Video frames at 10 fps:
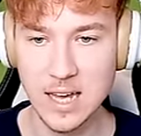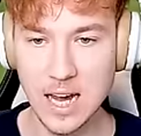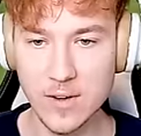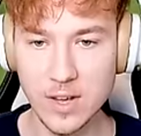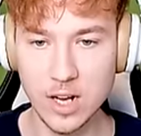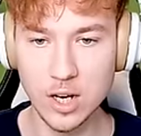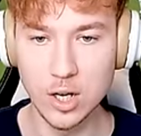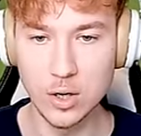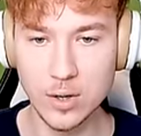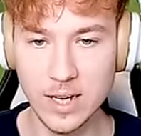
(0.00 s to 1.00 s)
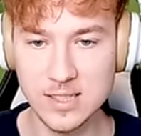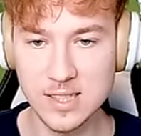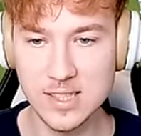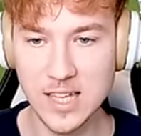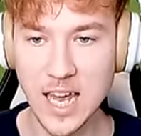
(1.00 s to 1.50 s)
Here we go. It's
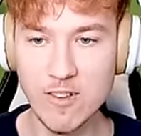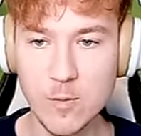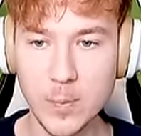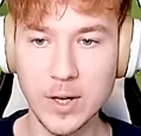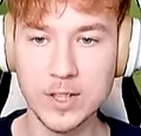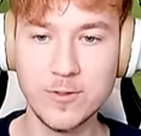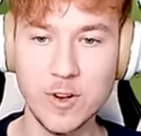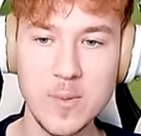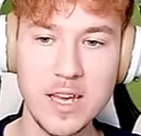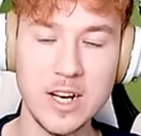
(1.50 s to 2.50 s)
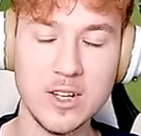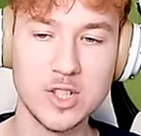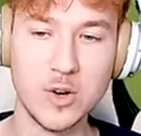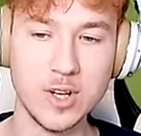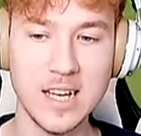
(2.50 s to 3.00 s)
a save, but Firmino
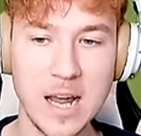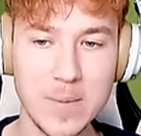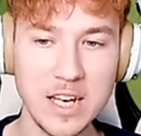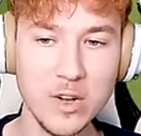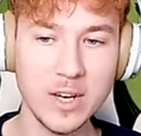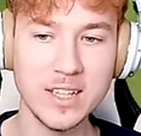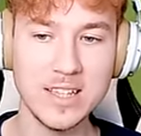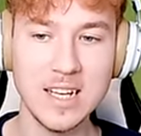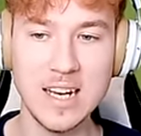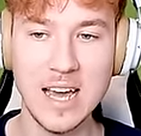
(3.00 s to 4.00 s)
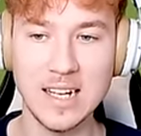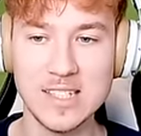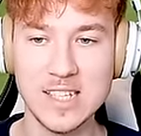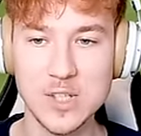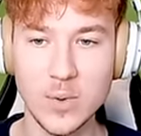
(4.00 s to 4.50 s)
scores. And I mean, look at the nets
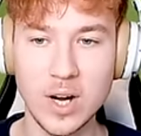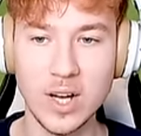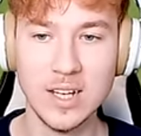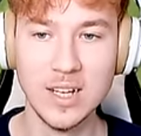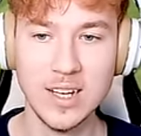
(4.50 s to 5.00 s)
as well.